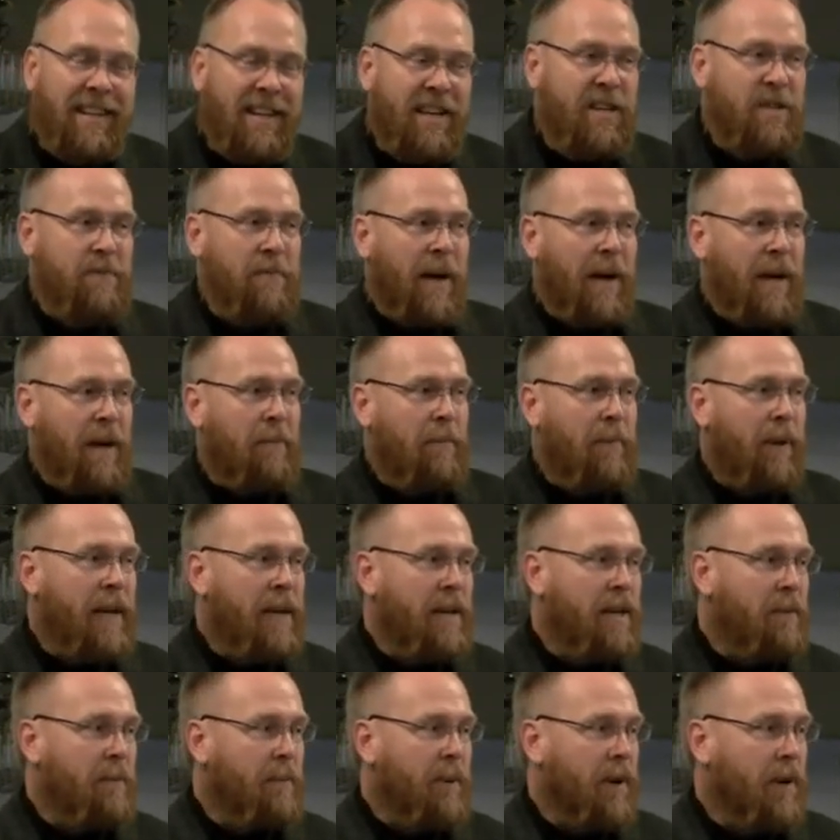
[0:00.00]
He's my
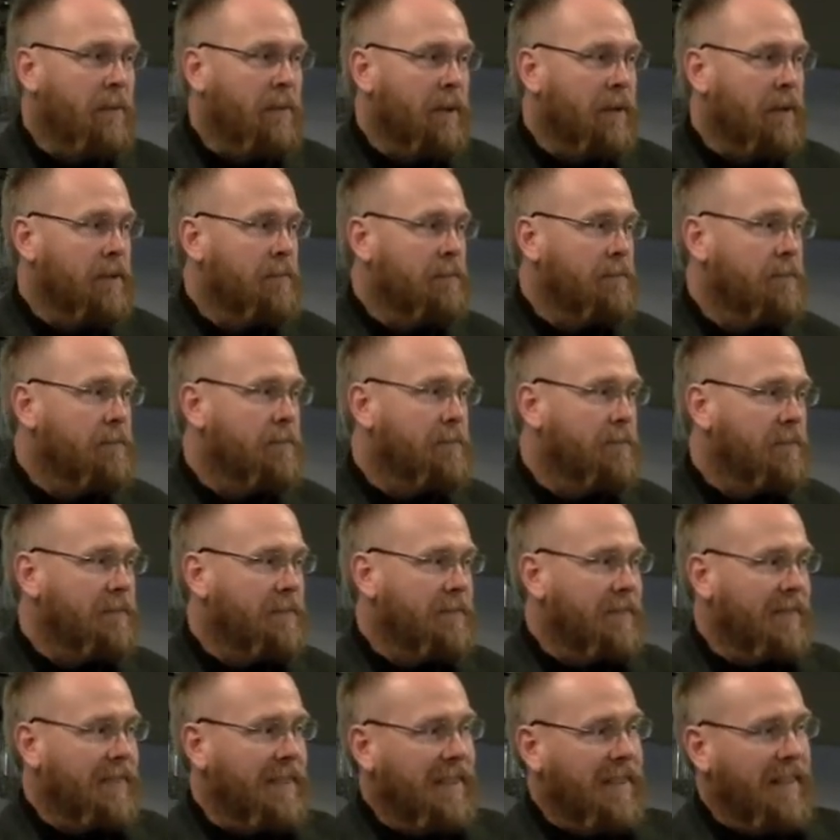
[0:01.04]
complaint department.
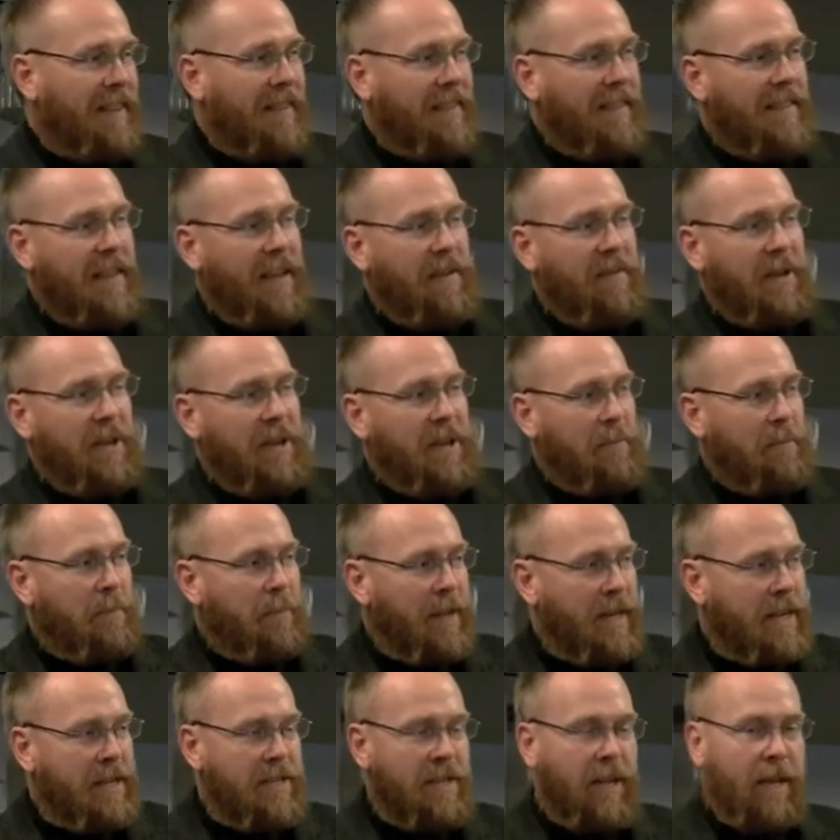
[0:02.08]

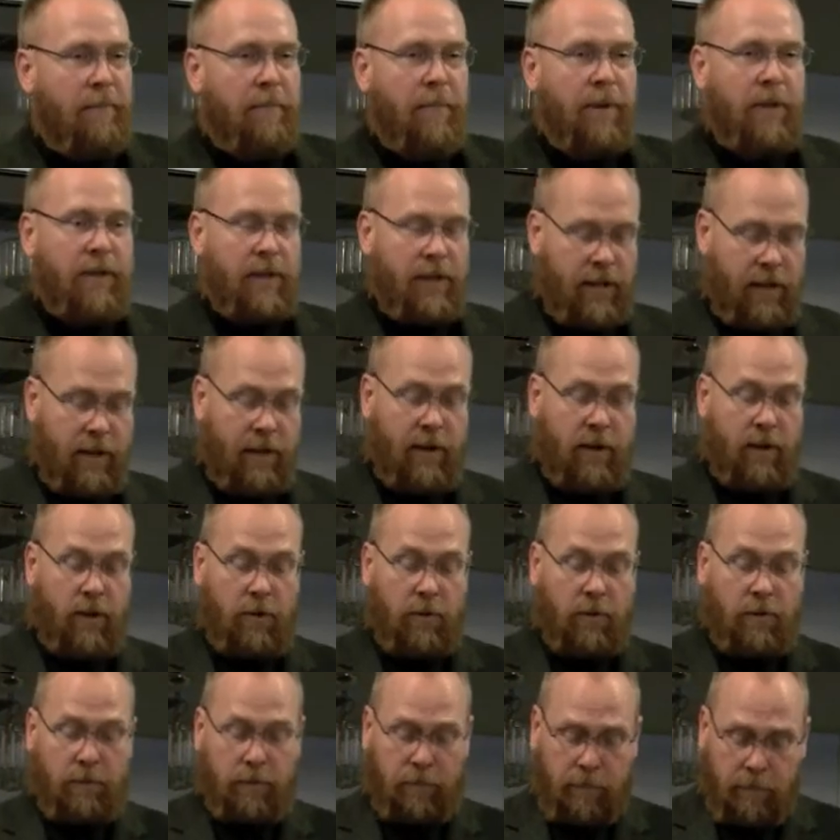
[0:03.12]
Complaints that Brother Ken
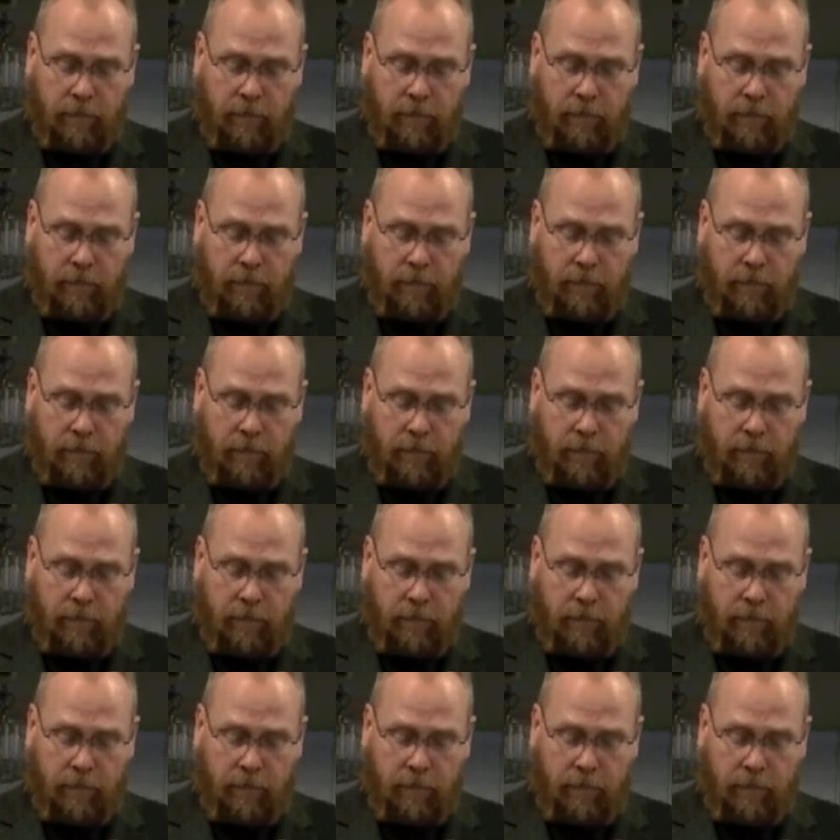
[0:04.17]
know.